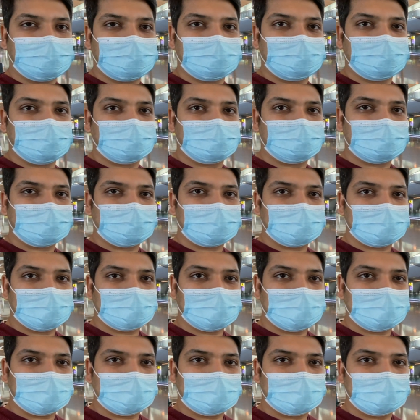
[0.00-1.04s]

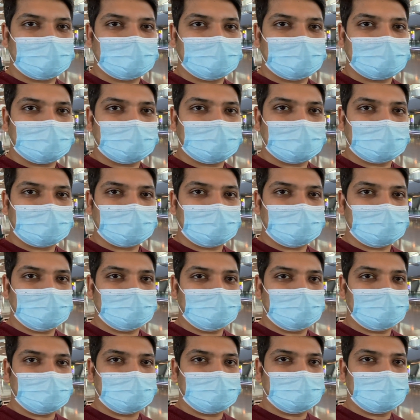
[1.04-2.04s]
This person isn't speaking.